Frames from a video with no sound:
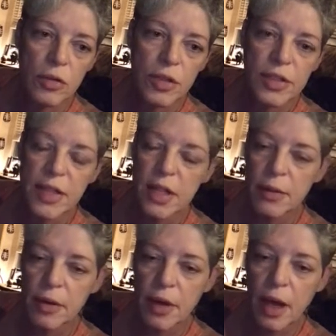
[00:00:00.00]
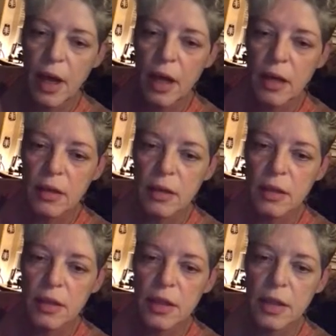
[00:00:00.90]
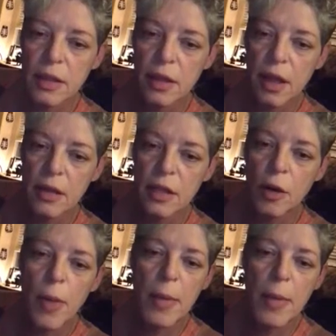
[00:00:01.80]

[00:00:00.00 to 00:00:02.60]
to seek, you know,